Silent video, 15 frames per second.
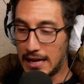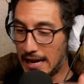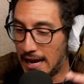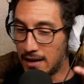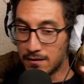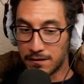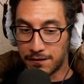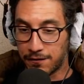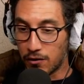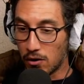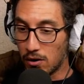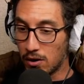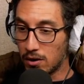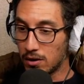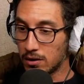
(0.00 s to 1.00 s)
in
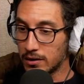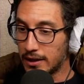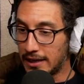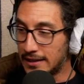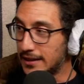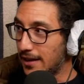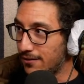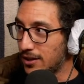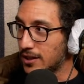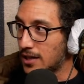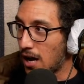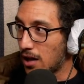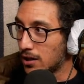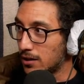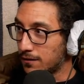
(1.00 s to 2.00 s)
living
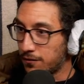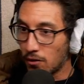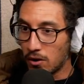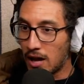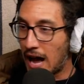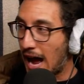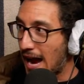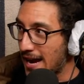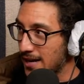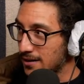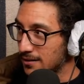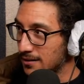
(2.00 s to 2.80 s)
color, full height.